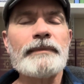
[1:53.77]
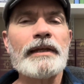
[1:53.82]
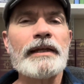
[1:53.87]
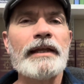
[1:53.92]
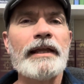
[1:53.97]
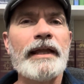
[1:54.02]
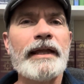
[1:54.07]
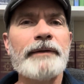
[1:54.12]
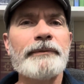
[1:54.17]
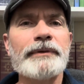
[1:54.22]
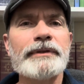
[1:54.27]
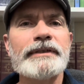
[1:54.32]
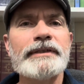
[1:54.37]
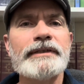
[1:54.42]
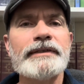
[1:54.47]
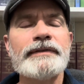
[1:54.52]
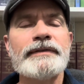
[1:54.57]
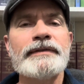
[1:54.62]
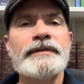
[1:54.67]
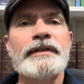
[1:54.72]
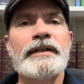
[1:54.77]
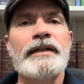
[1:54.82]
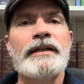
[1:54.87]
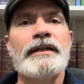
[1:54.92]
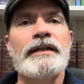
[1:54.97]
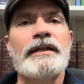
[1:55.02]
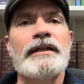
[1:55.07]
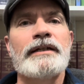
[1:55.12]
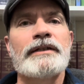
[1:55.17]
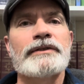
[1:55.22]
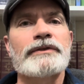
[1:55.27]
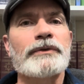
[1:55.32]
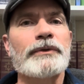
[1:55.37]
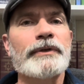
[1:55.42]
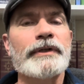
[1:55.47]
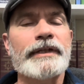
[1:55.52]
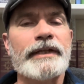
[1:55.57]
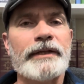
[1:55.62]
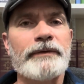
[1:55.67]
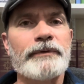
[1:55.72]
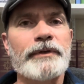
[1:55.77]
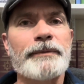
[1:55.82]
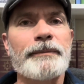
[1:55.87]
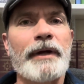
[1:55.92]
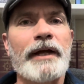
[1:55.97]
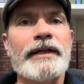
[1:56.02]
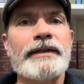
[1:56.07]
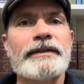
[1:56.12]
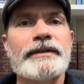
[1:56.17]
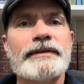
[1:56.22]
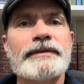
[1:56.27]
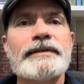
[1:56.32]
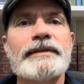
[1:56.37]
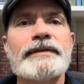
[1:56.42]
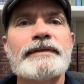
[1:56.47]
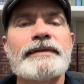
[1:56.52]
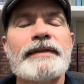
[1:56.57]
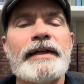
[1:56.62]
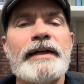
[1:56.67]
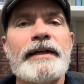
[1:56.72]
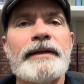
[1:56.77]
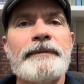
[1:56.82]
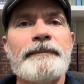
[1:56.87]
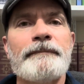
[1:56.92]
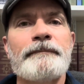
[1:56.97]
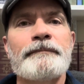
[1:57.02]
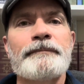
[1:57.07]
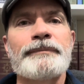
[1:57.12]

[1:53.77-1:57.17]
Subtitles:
And what this story can remind us is that